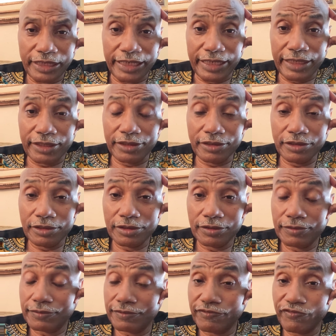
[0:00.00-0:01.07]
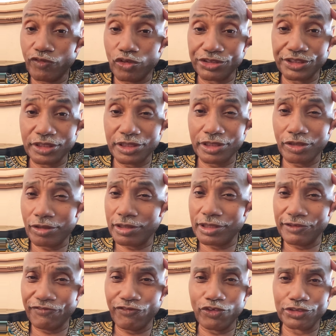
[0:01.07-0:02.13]
and fortunately or
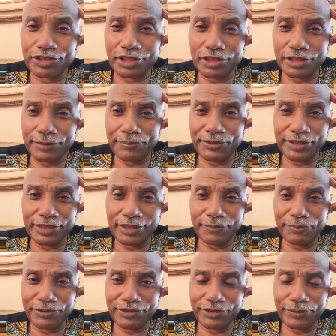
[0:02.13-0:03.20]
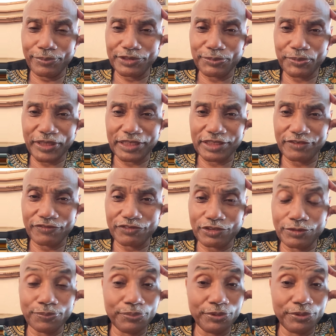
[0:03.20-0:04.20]
unfortunately, depending upon your perspective, to